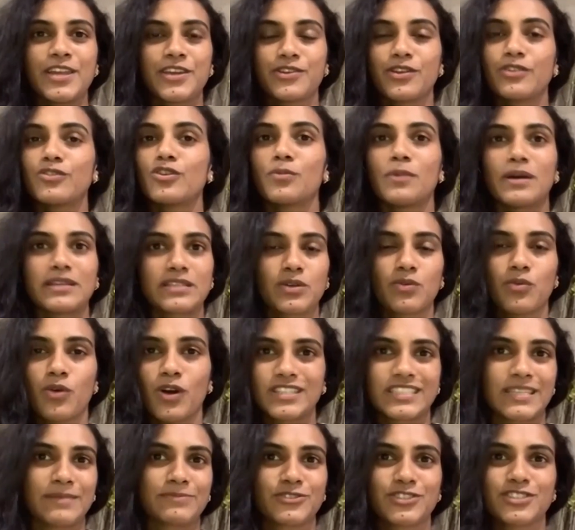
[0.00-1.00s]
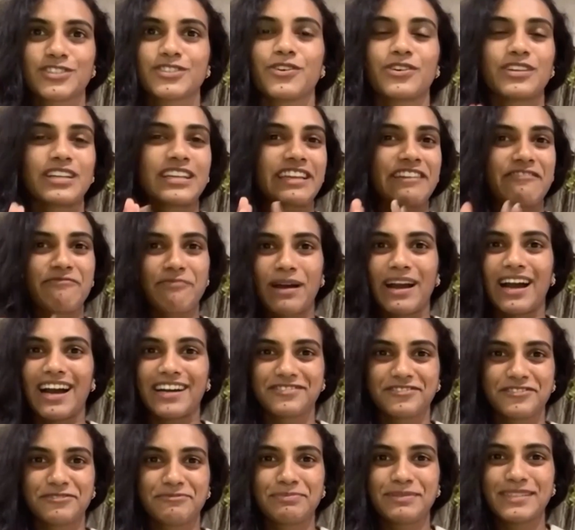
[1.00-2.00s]
no matter what, I'm just gonna give my
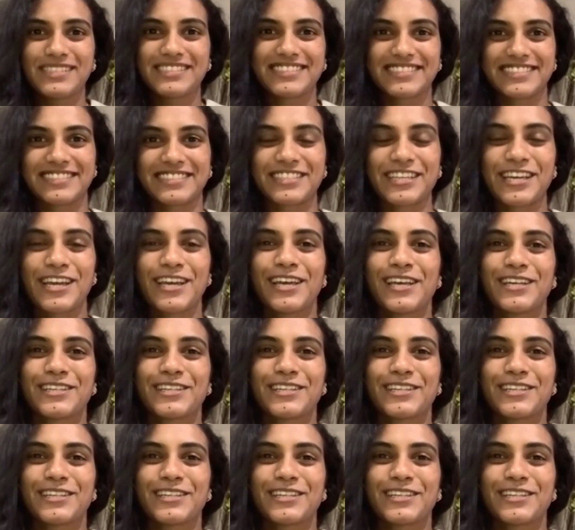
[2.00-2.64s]
100%.